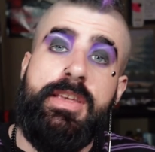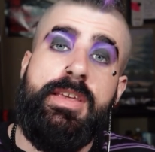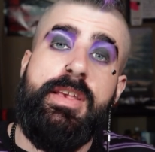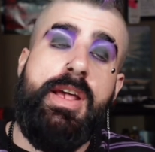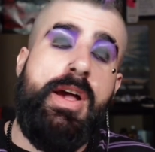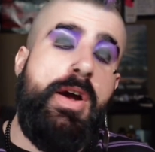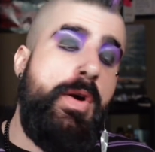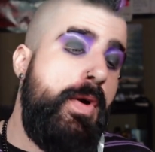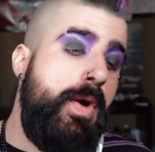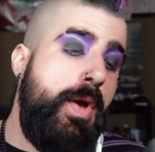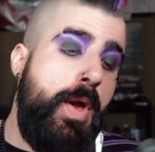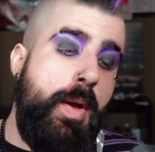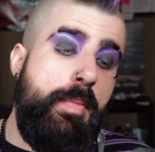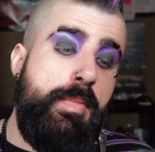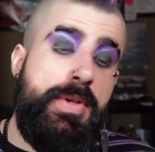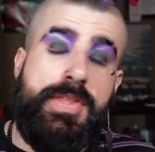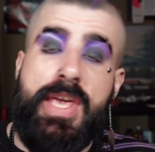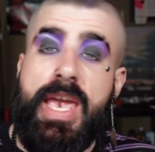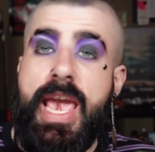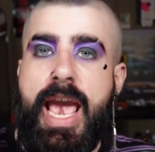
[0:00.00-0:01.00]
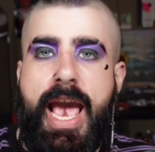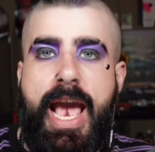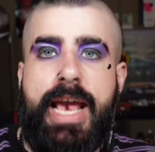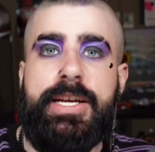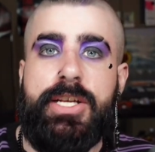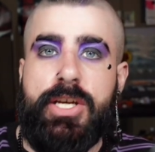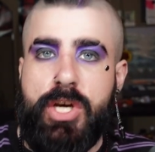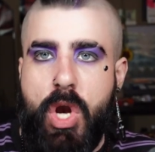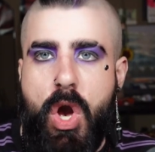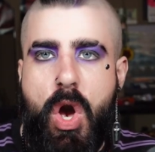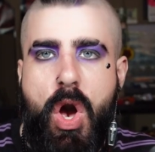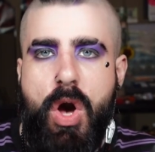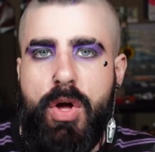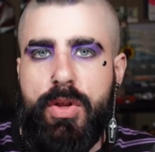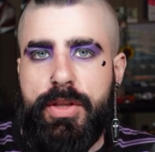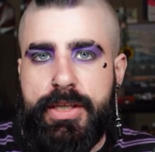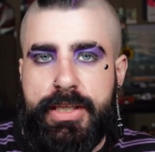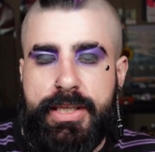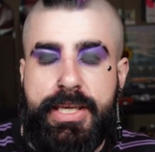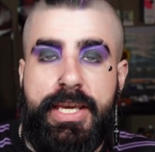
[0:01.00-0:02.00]
you know, but they had to
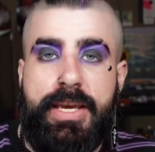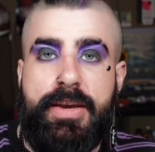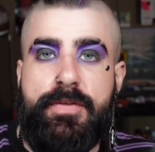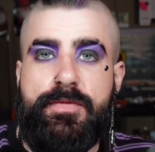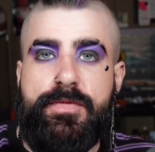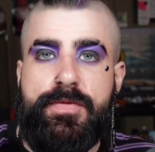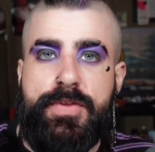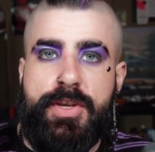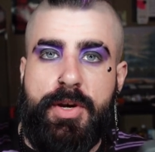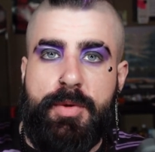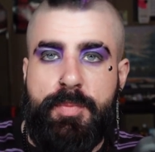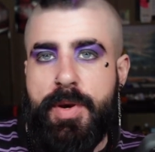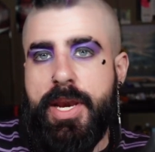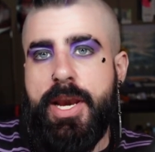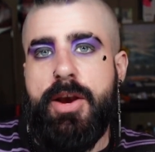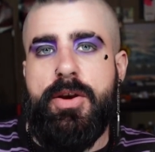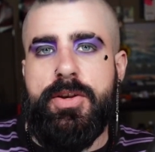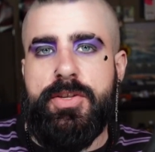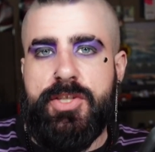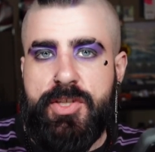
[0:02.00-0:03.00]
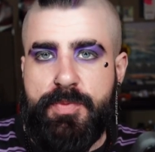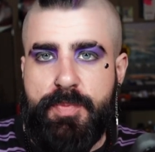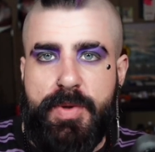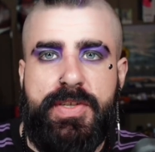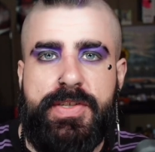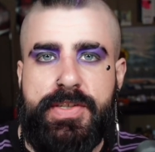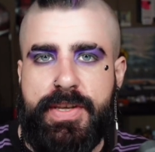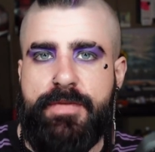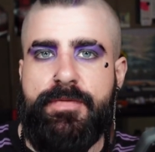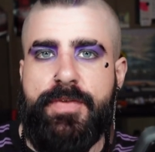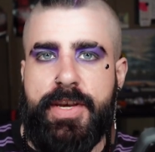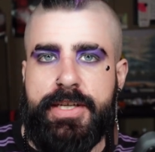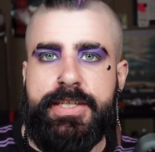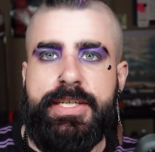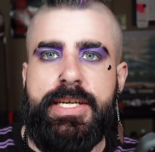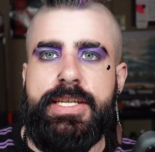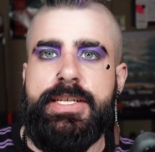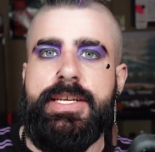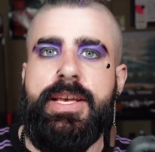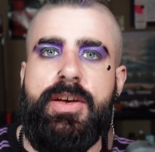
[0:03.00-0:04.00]
call and give their parents specific
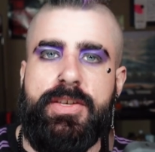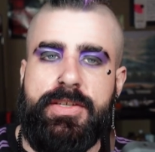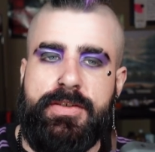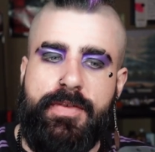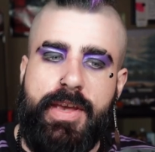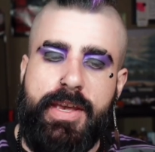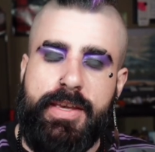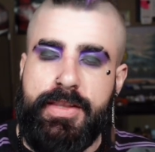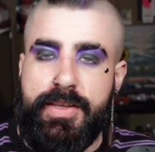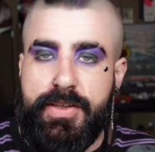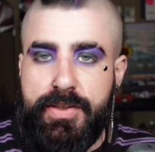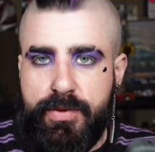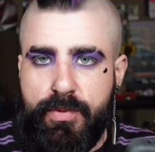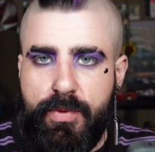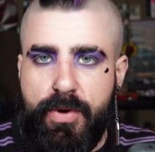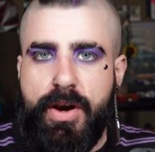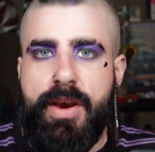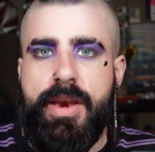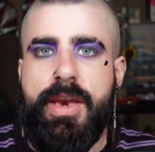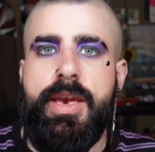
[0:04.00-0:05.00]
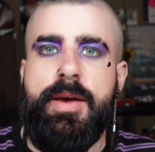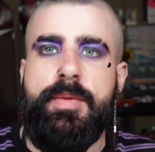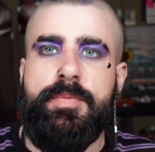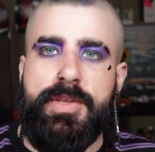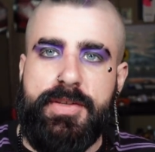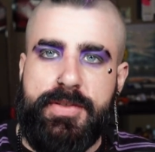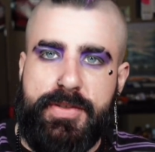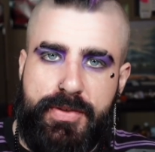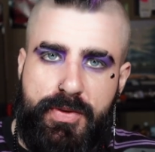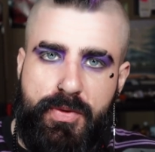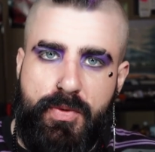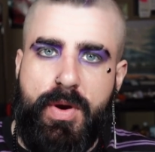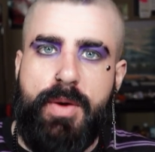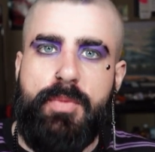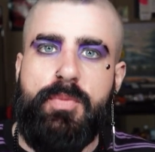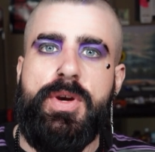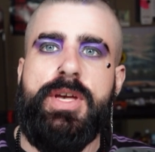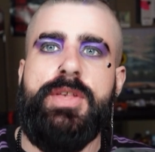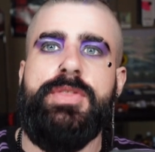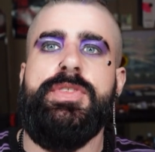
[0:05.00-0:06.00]
details of like this is where I am, this is who
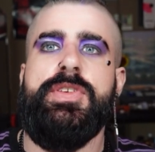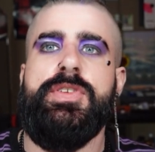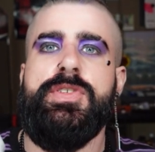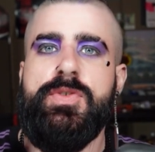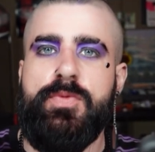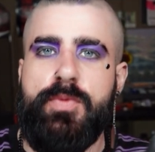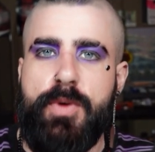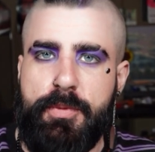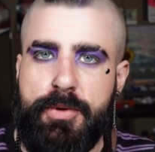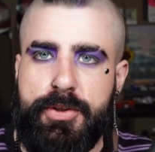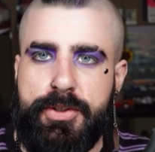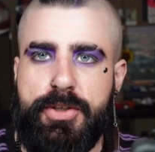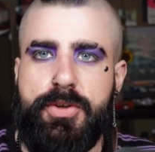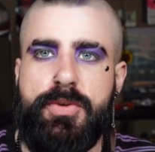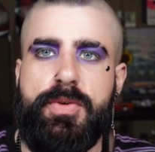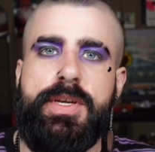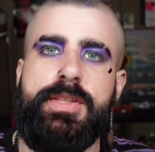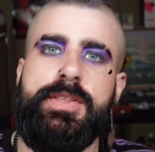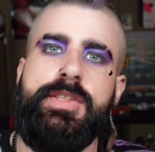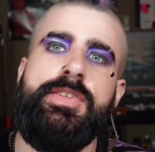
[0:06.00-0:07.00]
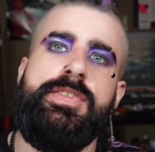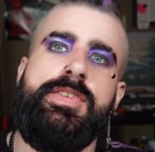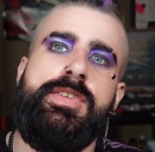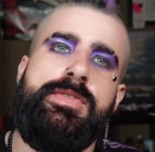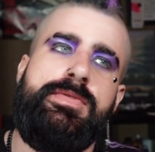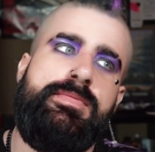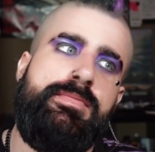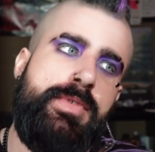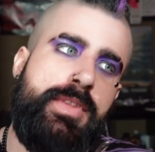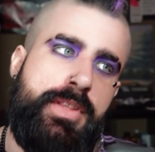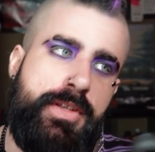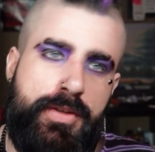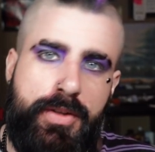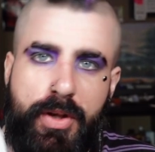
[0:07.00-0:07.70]
I'm with, this is what we're doing, this is the